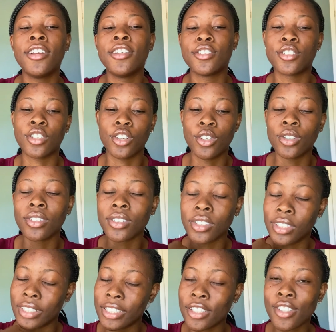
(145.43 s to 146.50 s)
So
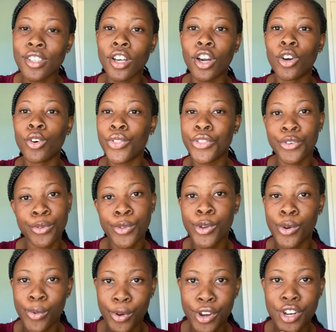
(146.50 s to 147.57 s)
you need to go through
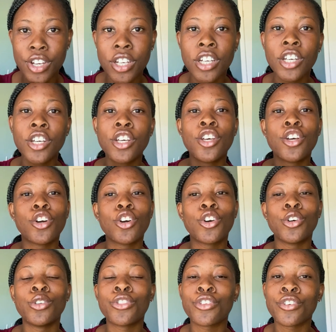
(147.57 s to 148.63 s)
your work,
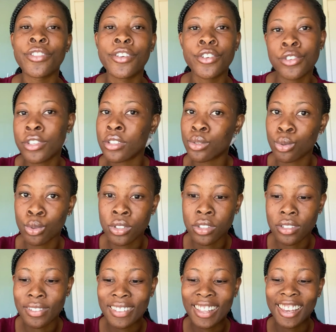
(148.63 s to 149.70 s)
go through the
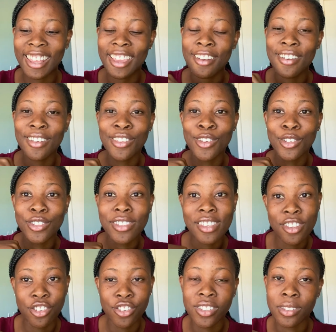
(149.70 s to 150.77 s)
resources that your
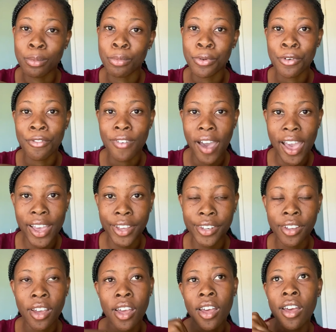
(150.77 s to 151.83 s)
teachers provide.
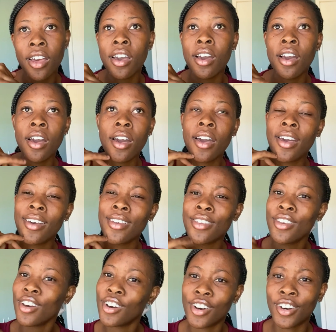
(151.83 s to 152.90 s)

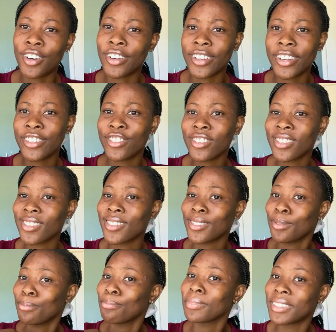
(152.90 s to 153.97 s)
Yeah, and just
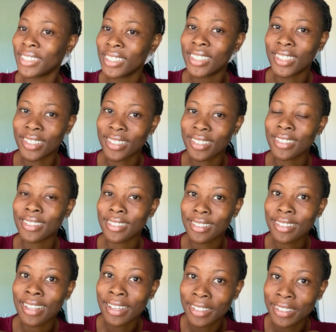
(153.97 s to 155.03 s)
please
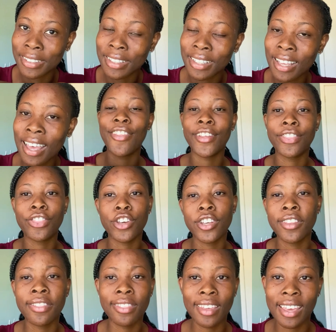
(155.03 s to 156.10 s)
study. The
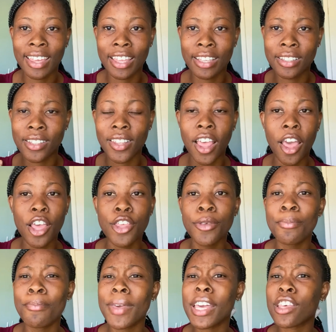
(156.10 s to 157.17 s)
third thing is
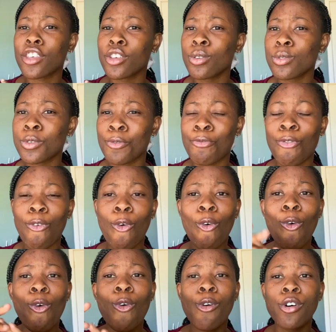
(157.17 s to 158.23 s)
make use of
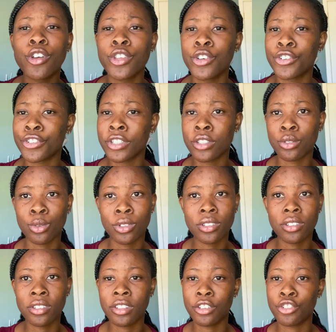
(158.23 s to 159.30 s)
all your
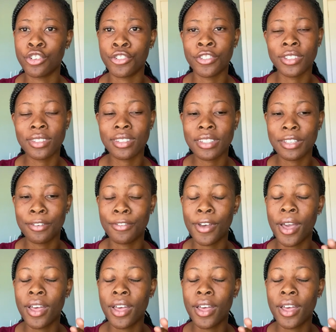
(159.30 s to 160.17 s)
resources that you receive.